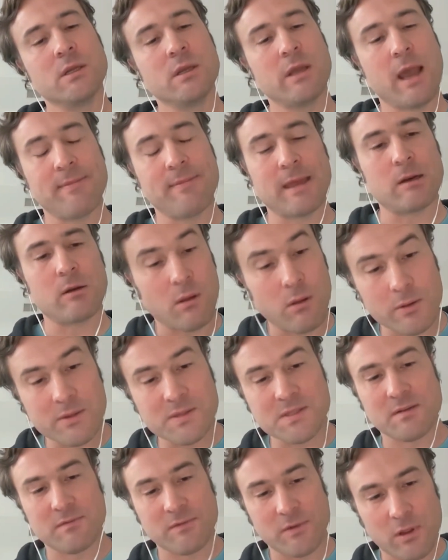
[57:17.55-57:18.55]
And that
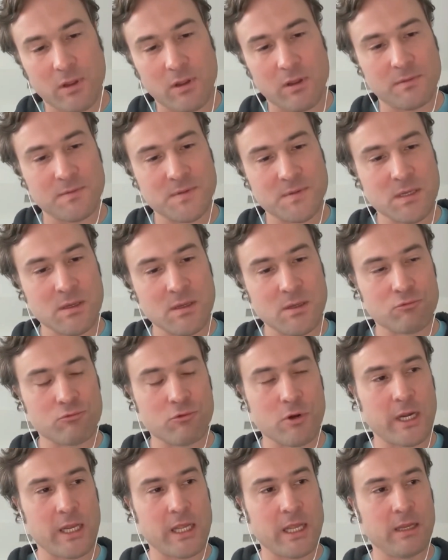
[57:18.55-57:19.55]
always involves
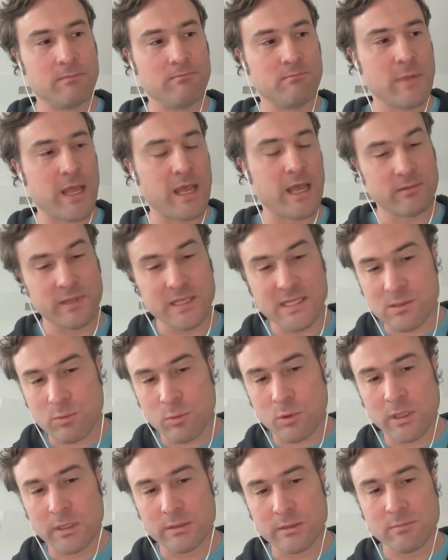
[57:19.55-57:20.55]
running at least
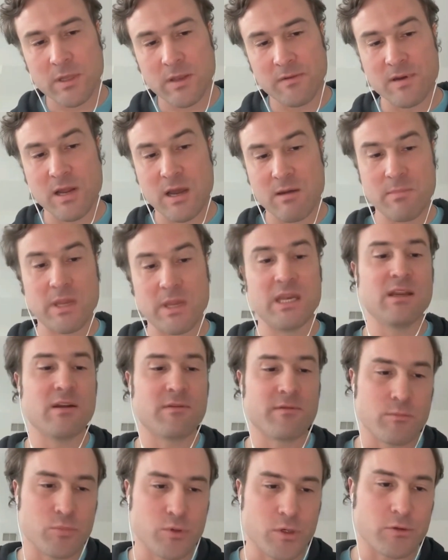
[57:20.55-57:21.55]
one, if not many
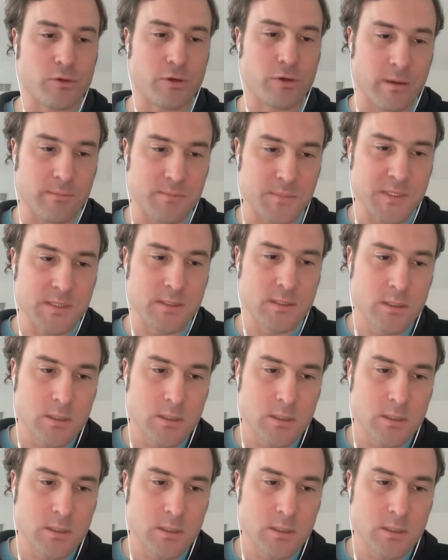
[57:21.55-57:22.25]
different programs.